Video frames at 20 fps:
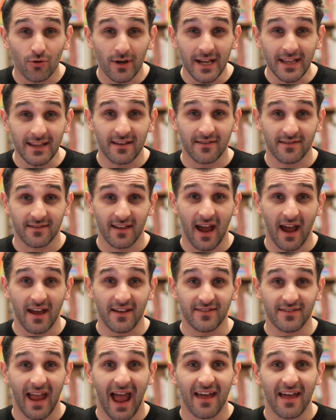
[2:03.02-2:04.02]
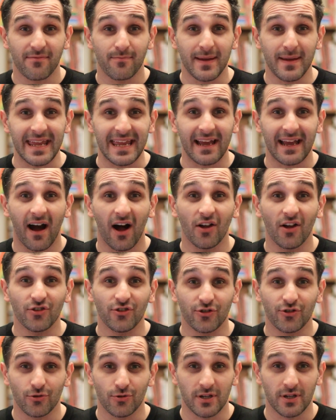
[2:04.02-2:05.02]
criticized as being
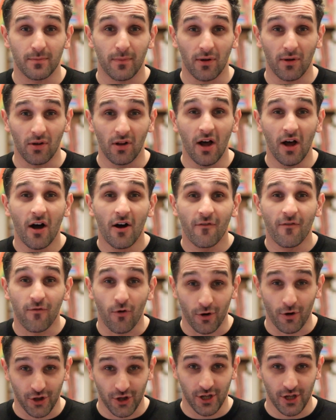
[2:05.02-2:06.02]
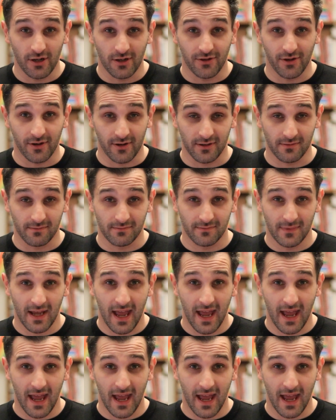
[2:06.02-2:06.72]
unsuitable for children,